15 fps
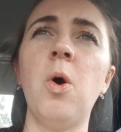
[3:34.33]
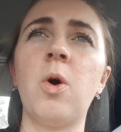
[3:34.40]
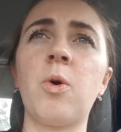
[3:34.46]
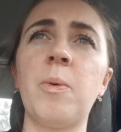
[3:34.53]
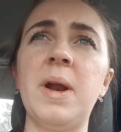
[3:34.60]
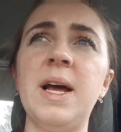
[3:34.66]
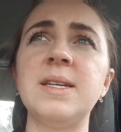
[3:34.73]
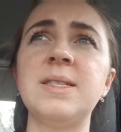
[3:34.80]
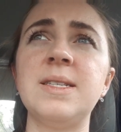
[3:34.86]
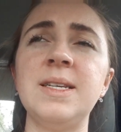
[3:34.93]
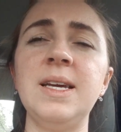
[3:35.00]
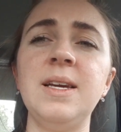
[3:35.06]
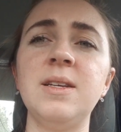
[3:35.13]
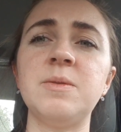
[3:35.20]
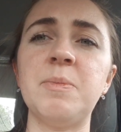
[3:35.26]
or when I
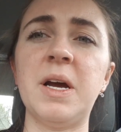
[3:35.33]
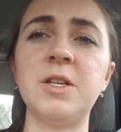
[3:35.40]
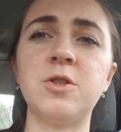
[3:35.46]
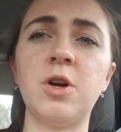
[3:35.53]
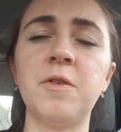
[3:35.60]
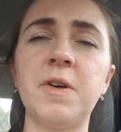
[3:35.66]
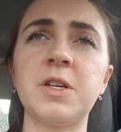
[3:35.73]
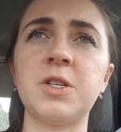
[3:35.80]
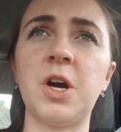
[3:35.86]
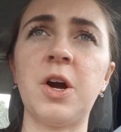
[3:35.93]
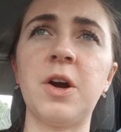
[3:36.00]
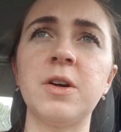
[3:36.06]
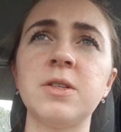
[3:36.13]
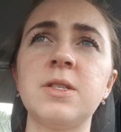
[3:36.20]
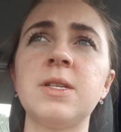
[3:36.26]
sneeze, my cervix
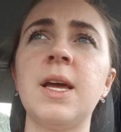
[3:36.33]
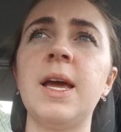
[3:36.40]
hurts.